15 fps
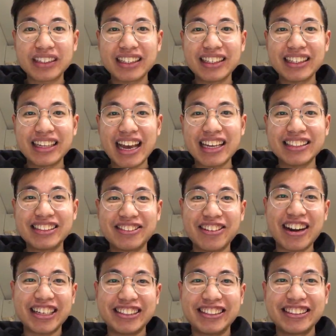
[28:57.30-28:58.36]
And
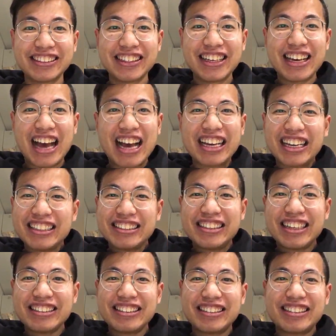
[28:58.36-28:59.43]
stress. I guess
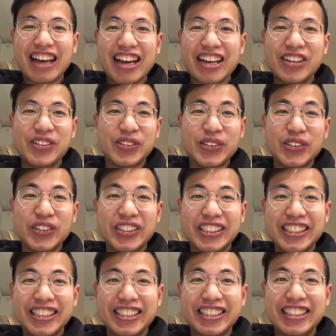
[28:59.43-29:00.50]
that's a cycle.
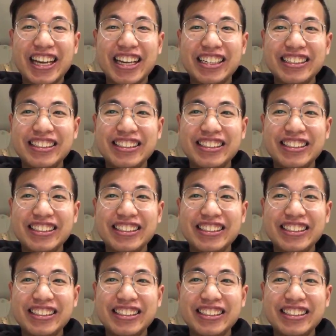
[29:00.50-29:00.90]
That is a